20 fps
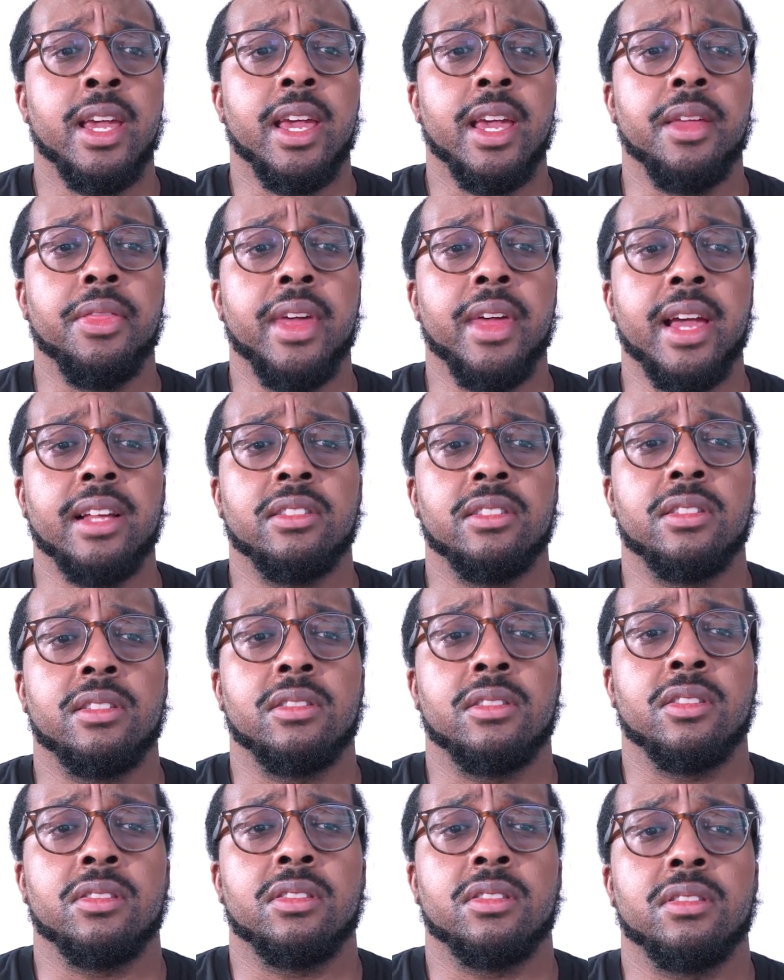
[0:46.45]
and that's
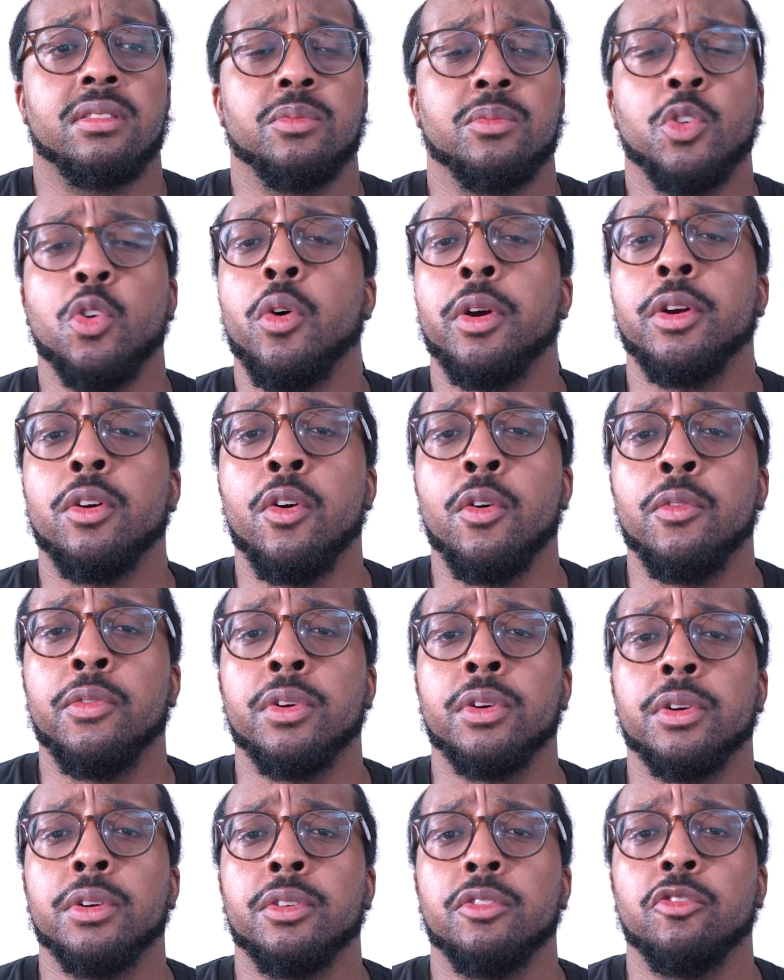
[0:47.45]
just going
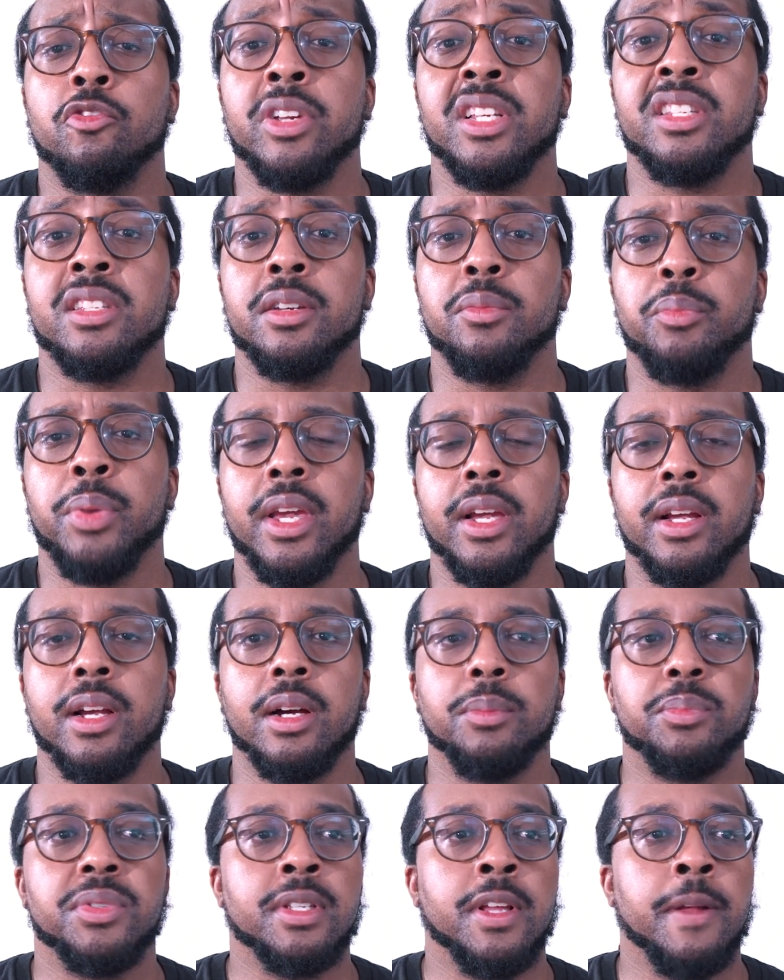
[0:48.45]
over recent
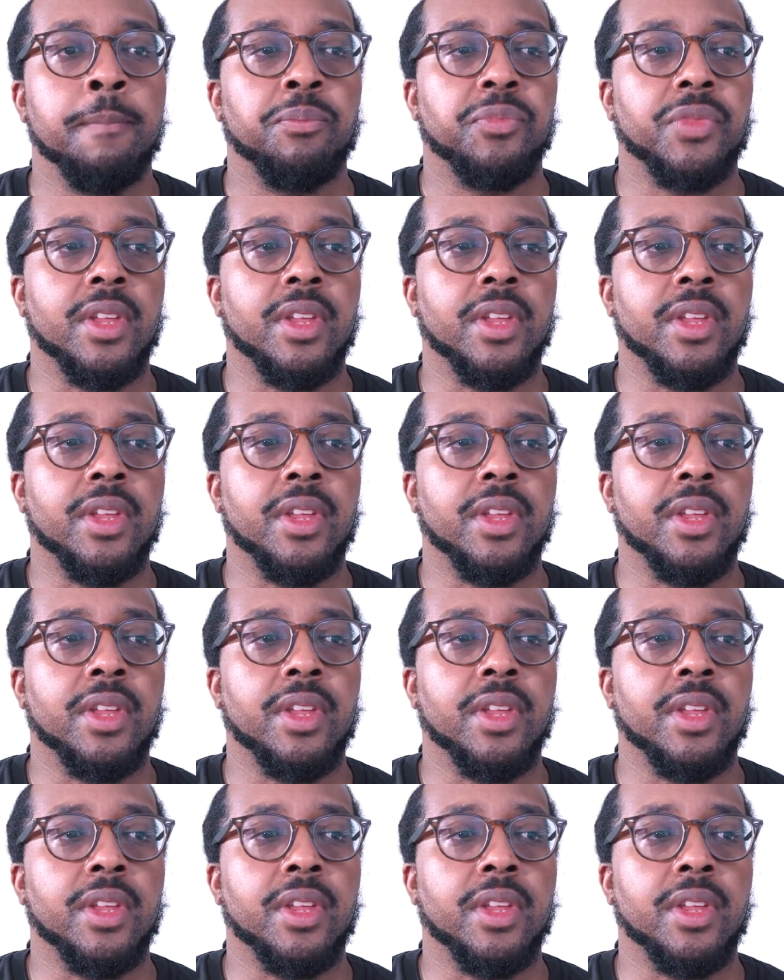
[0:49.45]
pickups.